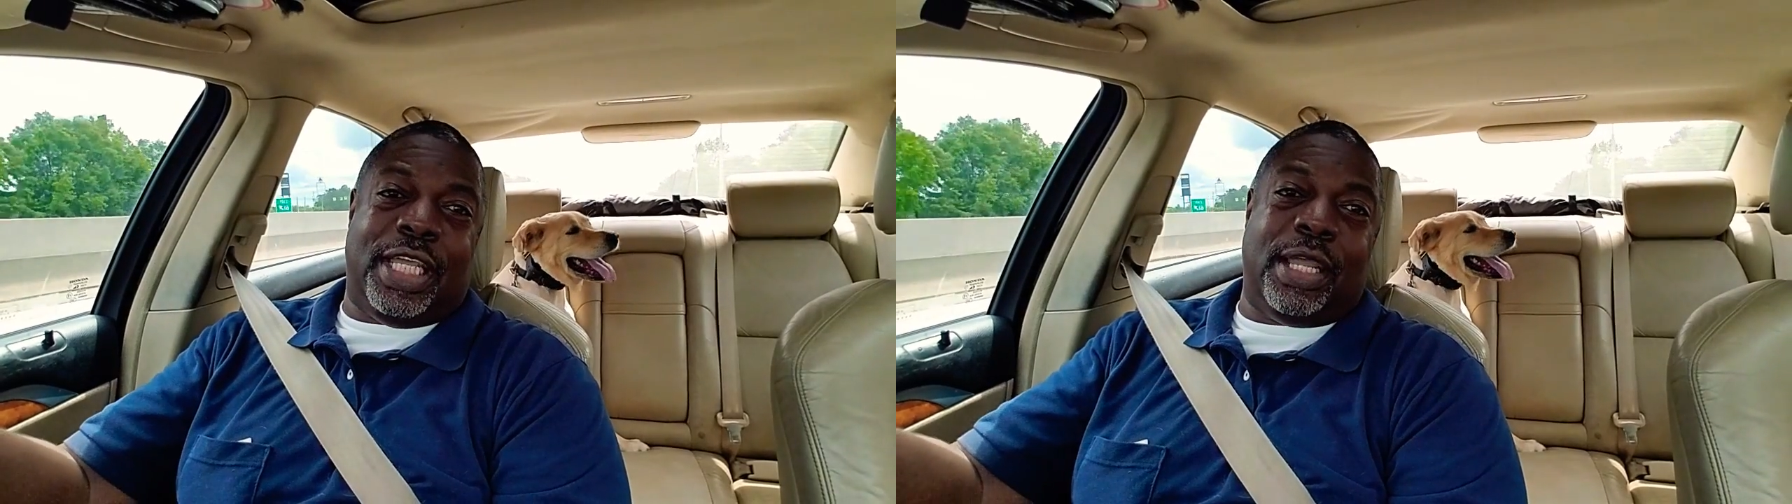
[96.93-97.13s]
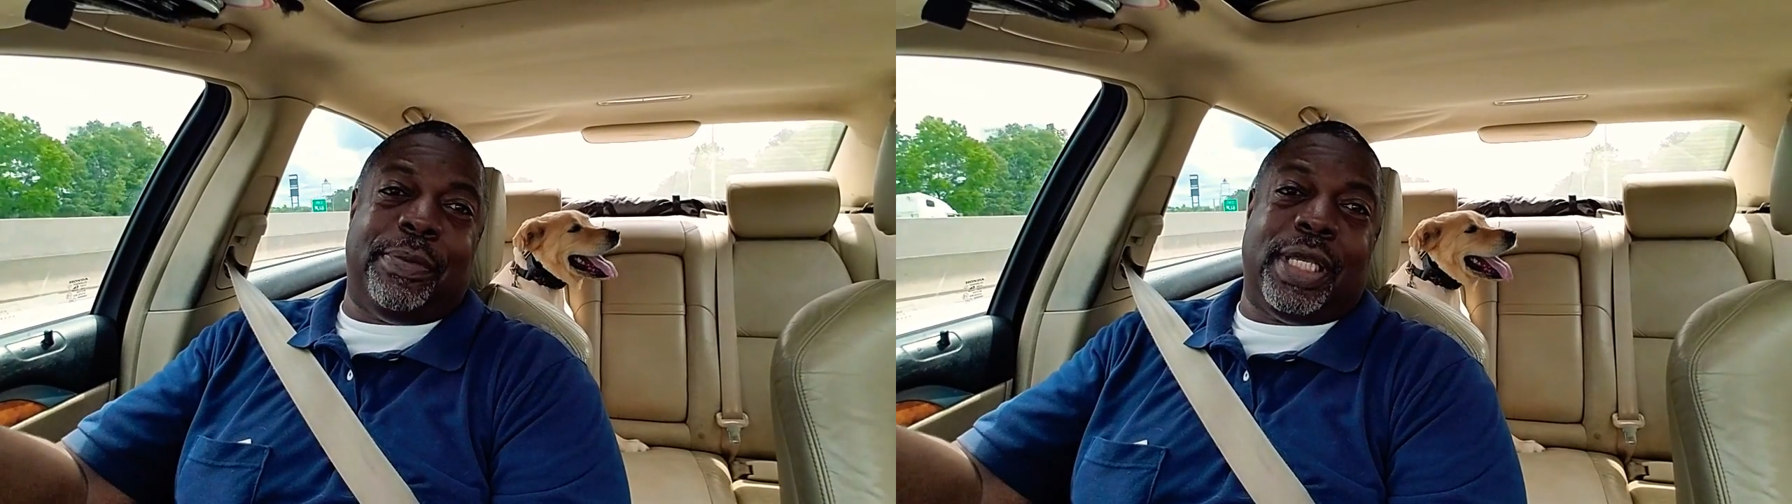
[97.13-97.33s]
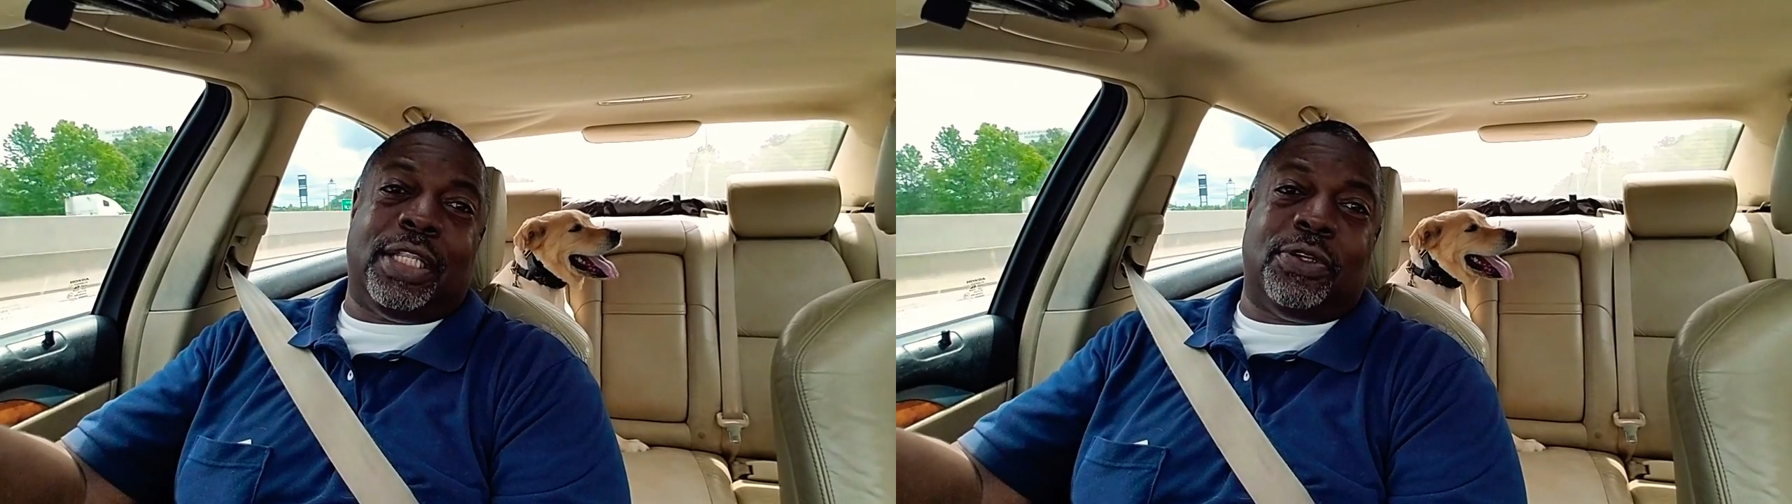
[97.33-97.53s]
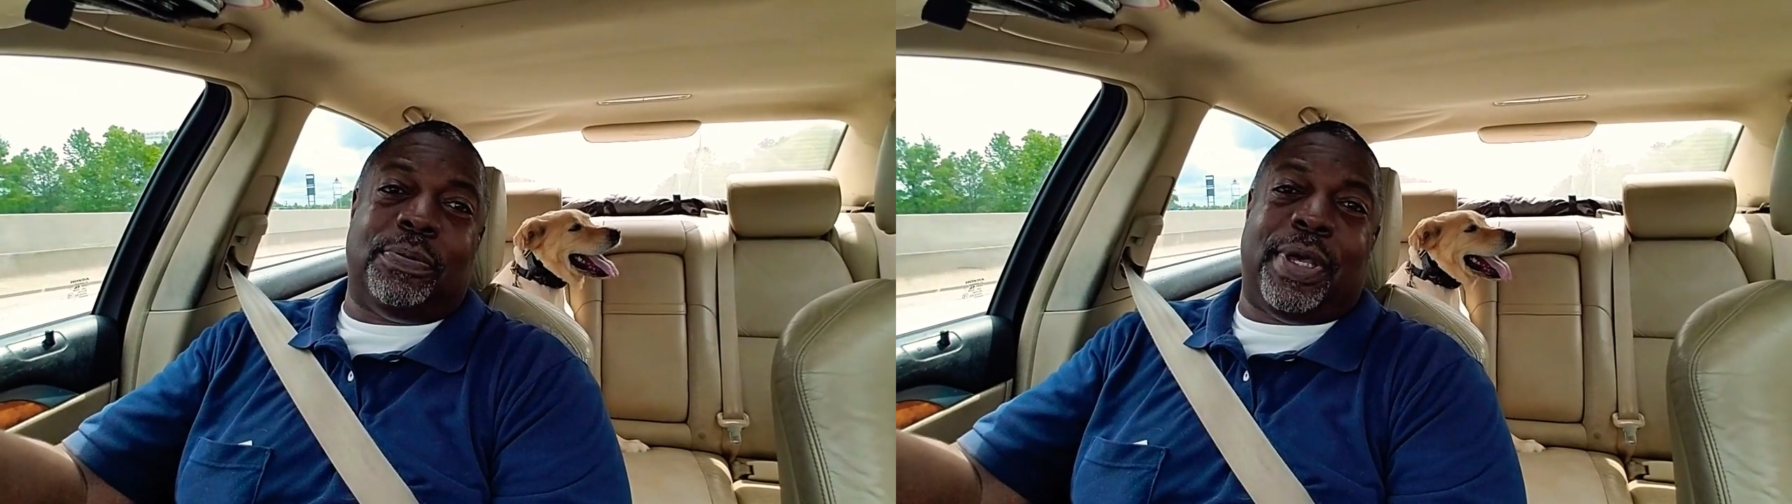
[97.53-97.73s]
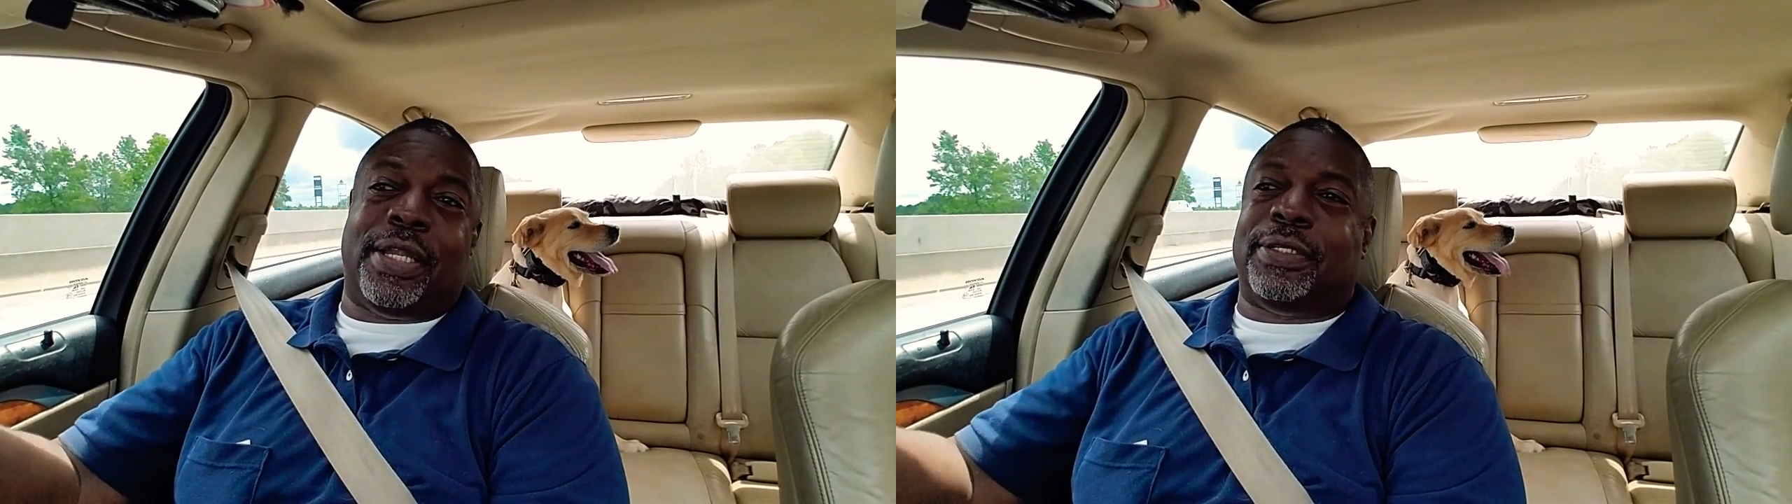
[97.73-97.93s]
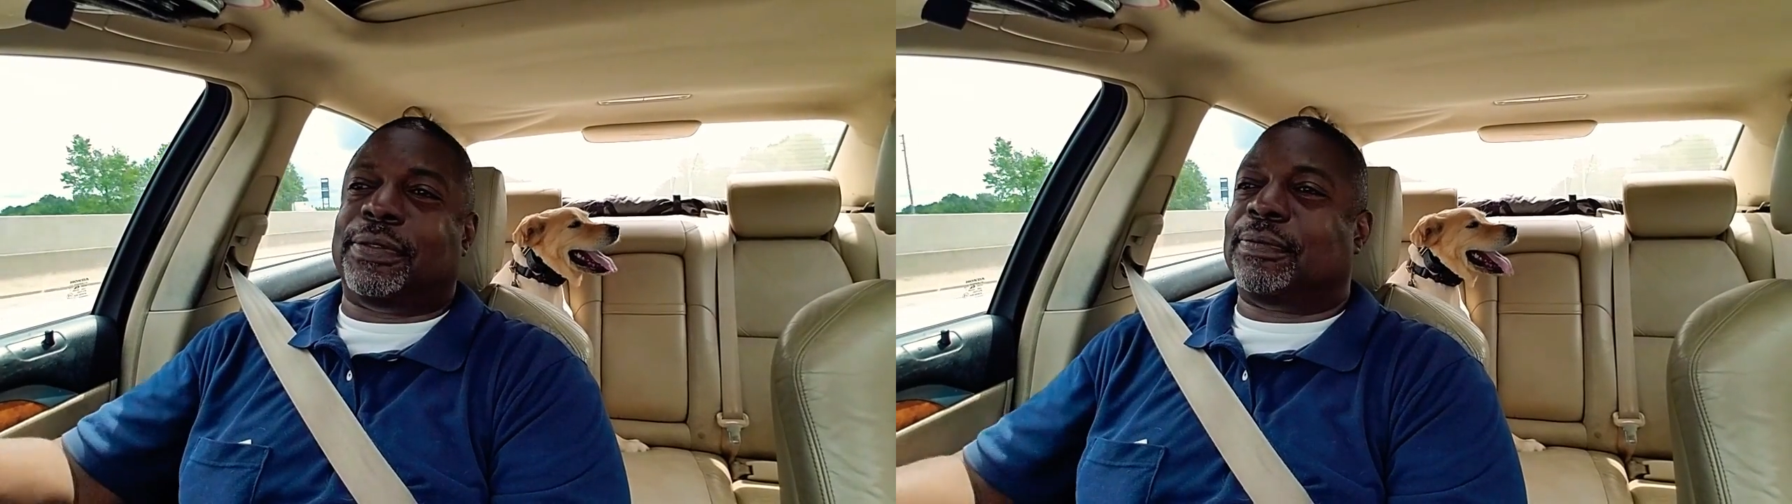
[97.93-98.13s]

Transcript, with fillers: hear me a little better,